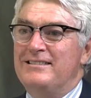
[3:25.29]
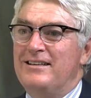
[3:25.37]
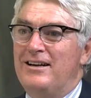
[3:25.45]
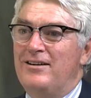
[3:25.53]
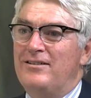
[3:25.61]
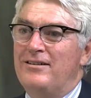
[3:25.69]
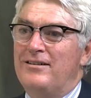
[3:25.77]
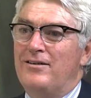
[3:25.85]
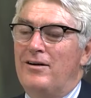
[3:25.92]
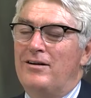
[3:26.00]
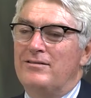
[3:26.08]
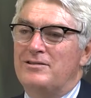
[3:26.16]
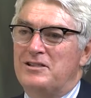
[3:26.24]

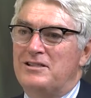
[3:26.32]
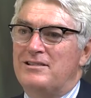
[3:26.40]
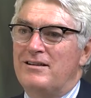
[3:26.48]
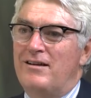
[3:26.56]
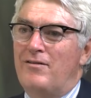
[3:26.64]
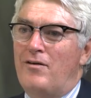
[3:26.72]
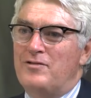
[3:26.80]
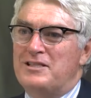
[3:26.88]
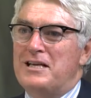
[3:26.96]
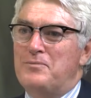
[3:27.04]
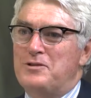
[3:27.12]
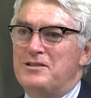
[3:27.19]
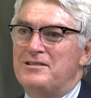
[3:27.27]
of a
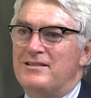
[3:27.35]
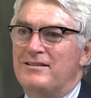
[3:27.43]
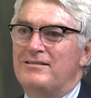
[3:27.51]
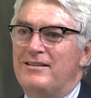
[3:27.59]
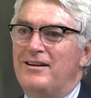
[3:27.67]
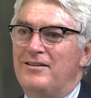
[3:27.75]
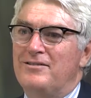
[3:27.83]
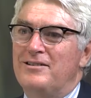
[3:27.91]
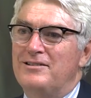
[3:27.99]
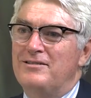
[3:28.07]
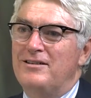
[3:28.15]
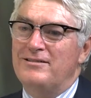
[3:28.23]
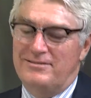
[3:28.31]
substance that
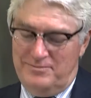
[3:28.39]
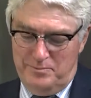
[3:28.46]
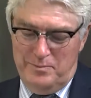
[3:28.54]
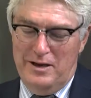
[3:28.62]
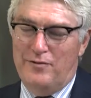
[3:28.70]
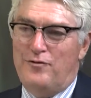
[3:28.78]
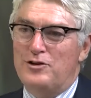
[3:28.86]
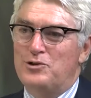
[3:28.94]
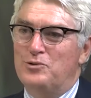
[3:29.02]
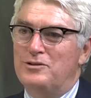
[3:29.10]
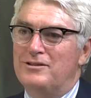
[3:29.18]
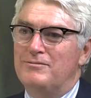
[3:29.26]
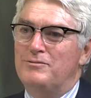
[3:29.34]
is beneficial
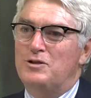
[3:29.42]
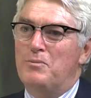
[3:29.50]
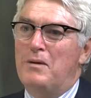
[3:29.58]
to